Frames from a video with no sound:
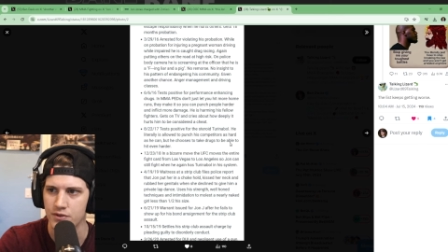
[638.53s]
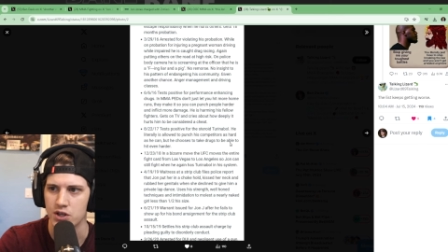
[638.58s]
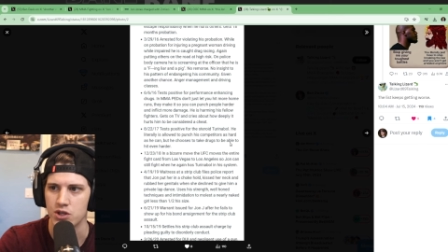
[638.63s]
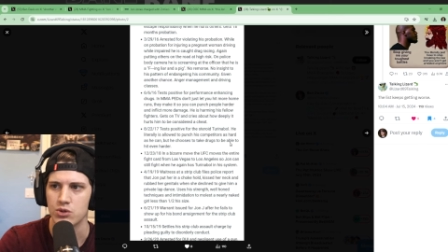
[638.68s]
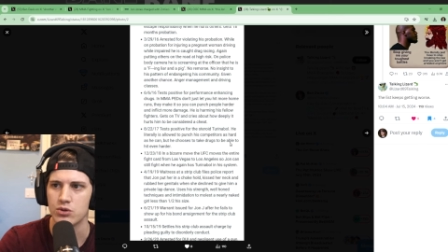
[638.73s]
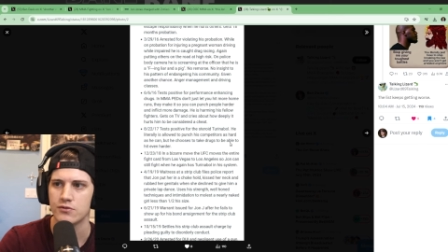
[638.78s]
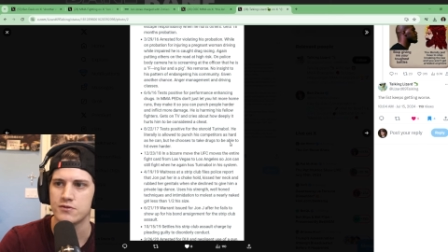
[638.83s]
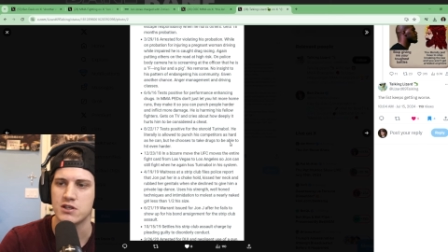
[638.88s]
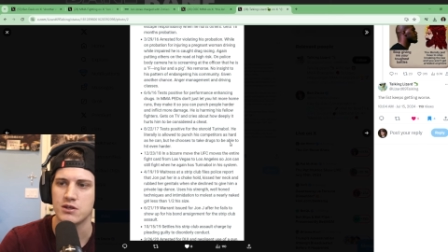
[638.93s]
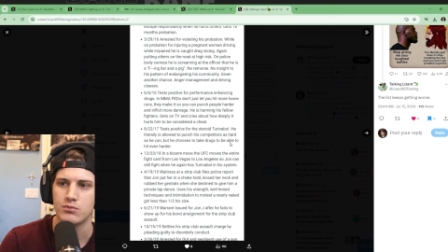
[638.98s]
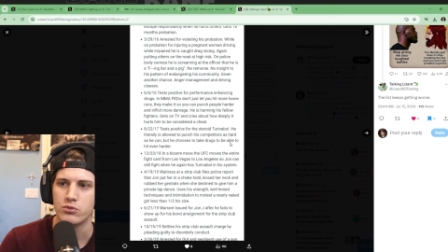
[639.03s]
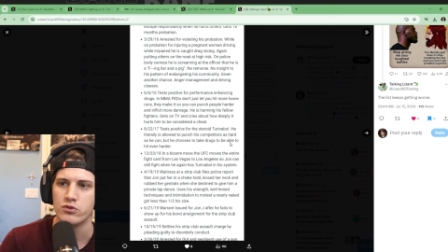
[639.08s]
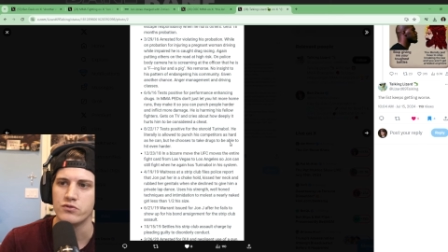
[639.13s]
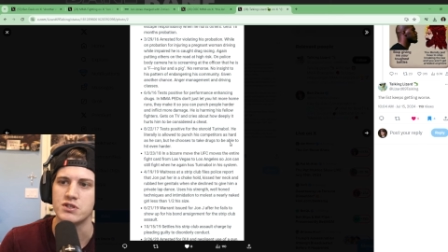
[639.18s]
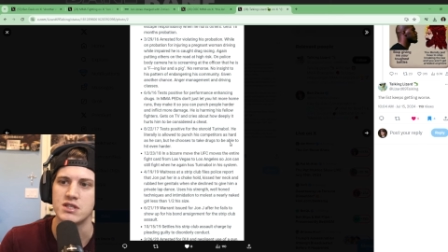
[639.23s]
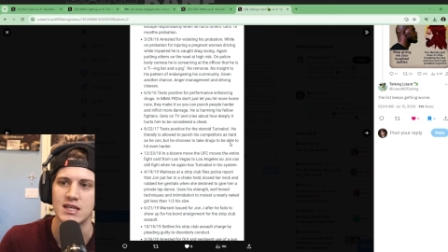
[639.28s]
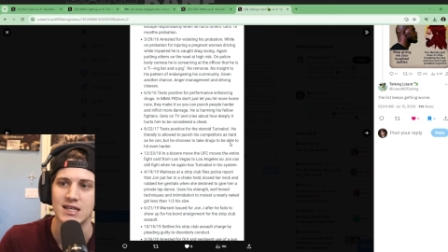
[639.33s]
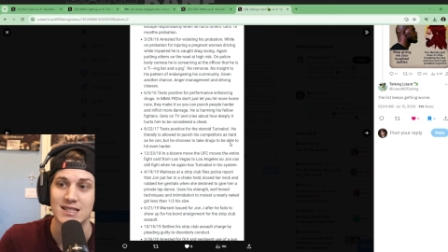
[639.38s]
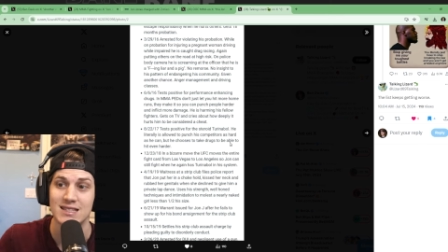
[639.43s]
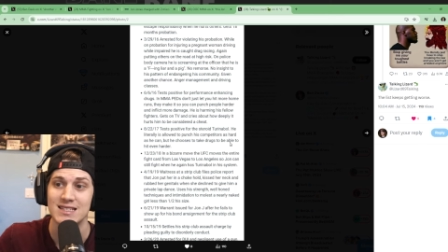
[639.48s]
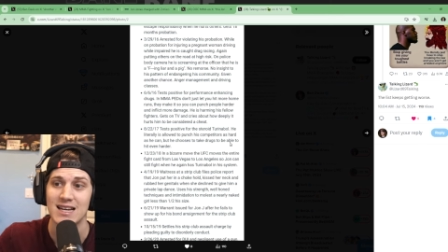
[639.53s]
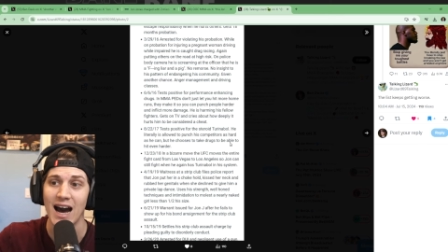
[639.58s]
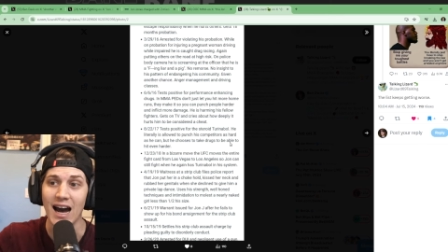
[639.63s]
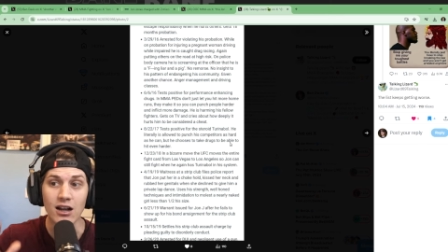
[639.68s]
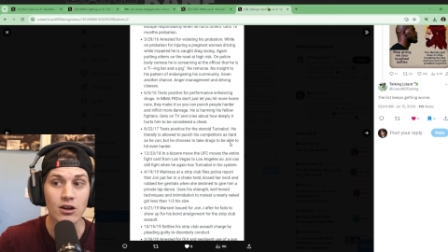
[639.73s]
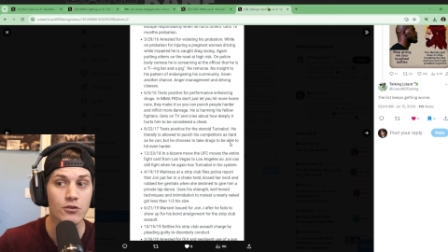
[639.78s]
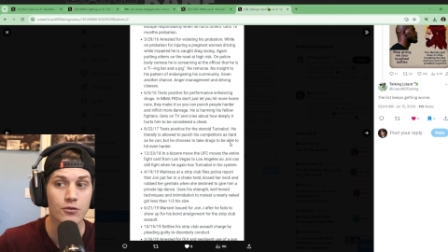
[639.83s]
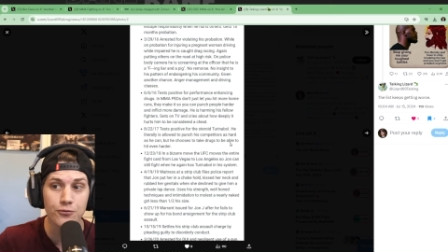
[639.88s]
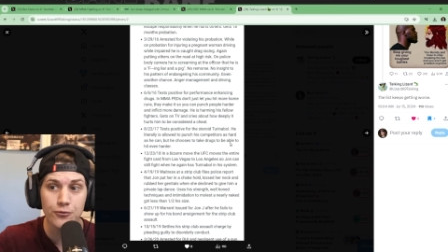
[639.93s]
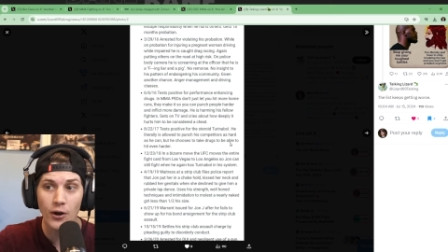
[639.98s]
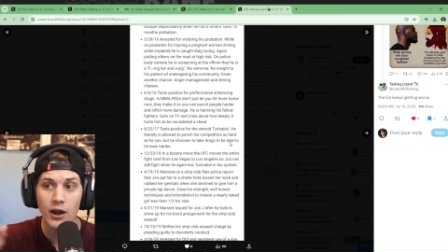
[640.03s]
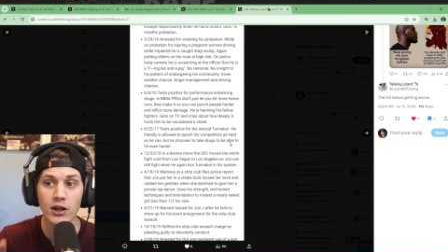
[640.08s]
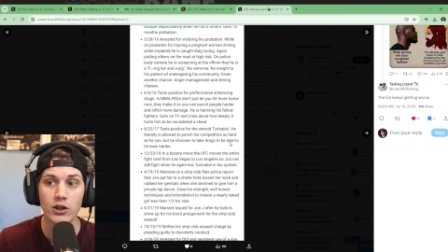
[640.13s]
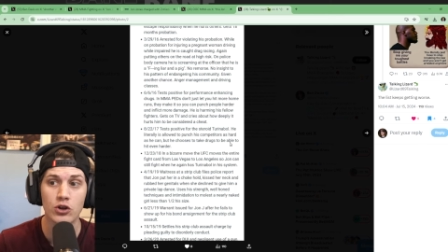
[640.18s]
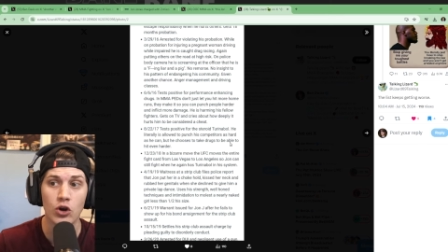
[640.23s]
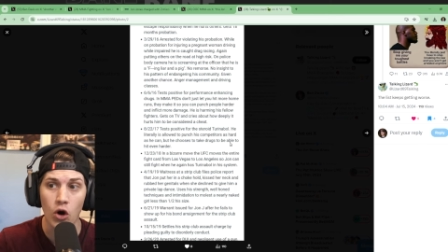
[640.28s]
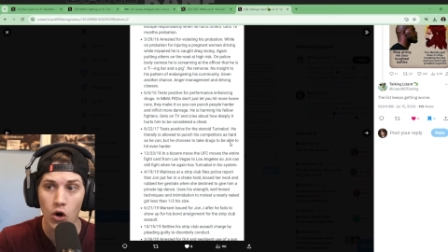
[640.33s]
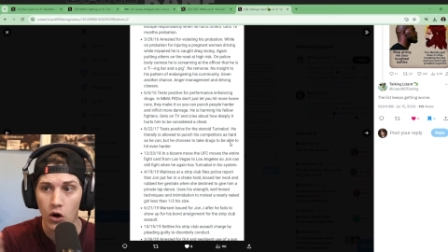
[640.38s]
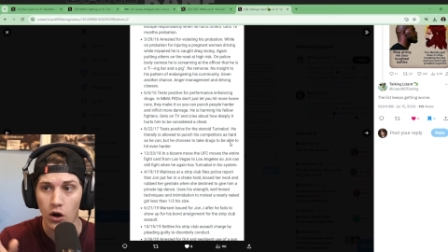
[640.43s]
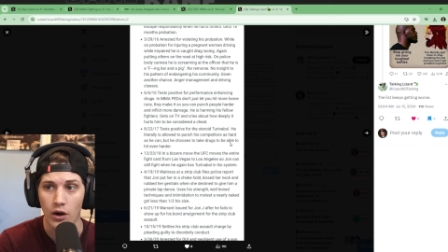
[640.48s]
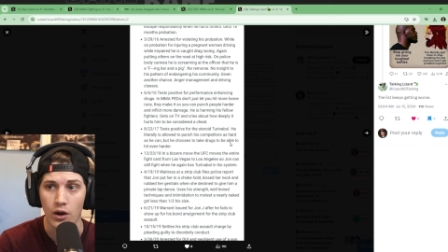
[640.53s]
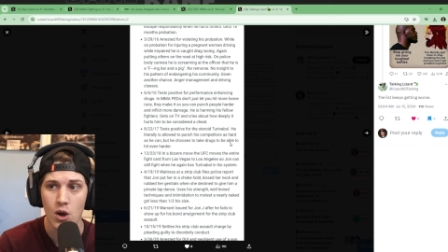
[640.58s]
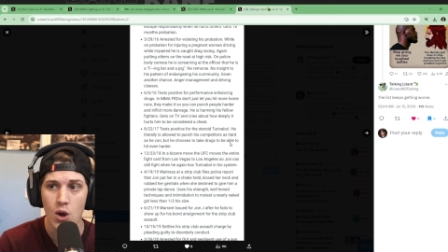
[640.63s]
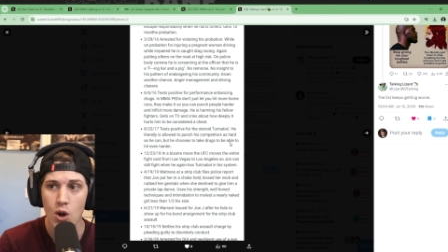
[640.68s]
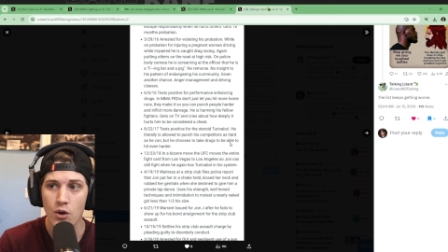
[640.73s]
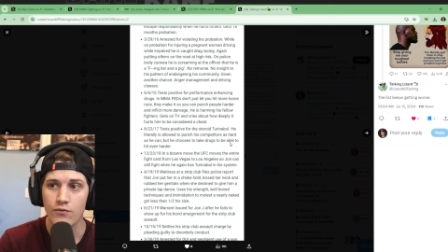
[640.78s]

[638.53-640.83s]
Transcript: the UFC moves the entire fight card